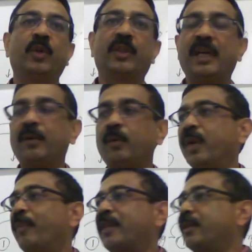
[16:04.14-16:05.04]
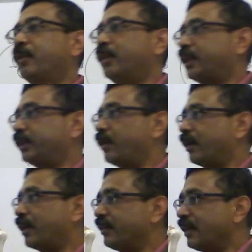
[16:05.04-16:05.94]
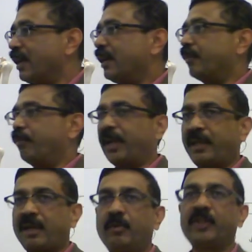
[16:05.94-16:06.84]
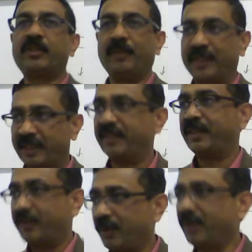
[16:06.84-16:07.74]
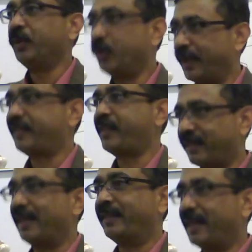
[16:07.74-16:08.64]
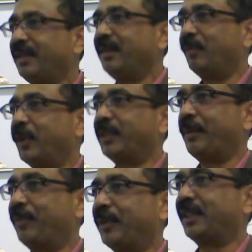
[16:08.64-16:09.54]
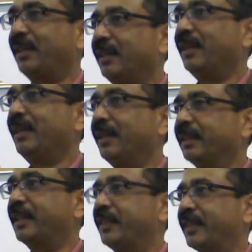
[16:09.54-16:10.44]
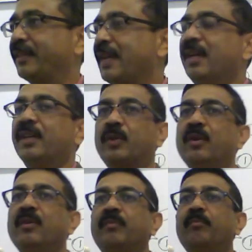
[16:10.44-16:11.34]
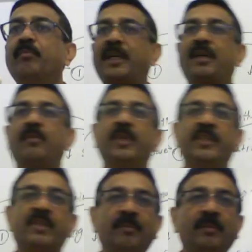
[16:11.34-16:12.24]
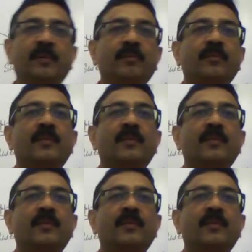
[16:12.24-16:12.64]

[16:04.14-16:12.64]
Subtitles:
know that when muscle contraction occurs, metabolism increases. When you do exercise, right? Body temperature increases. So metabolism